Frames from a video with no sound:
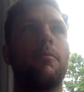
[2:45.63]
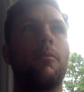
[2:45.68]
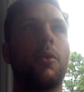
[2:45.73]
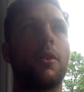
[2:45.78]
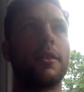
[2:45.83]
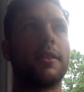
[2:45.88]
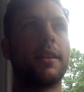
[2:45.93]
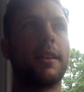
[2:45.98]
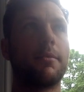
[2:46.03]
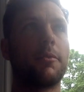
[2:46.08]

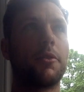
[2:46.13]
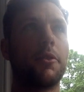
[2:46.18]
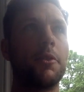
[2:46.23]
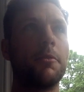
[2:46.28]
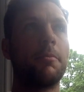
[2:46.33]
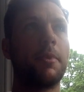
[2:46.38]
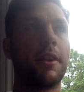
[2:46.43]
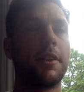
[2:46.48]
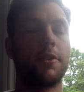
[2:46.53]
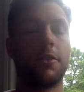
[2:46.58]
WhatsApp
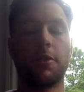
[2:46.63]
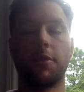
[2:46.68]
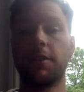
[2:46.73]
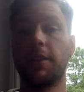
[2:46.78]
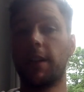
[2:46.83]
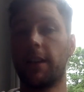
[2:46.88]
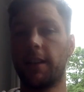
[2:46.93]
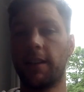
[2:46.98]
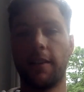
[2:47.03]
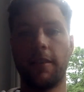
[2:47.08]
group, and I
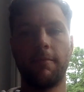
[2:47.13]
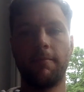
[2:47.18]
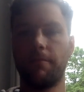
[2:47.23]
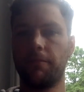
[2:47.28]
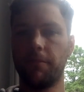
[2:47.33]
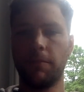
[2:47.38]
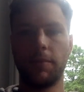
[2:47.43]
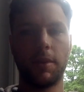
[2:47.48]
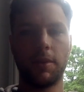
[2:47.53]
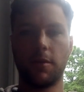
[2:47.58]
joined that, and
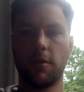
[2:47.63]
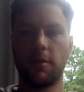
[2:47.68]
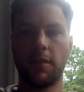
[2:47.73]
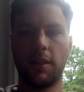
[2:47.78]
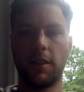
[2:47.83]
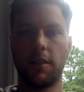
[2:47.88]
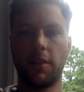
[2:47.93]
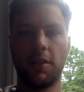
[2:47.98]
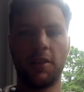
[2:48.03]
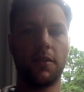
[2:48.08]
it was
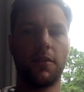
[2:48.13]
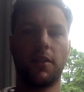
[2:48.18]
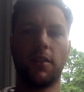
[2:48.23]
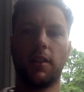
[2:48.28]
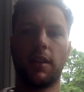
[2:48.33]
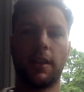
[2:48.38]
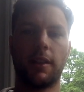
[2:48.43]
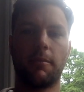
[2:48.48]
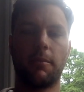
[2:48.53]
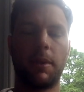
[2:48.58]
really
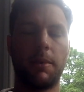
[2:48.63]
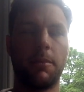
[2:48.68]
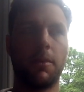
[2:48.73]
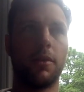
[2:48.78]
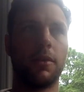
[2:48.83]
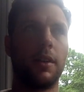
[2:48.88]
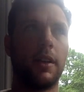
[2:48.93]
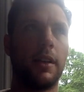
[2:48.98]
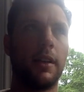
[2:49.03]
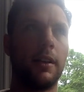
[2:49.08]
useful, like
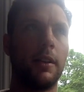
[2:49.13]
people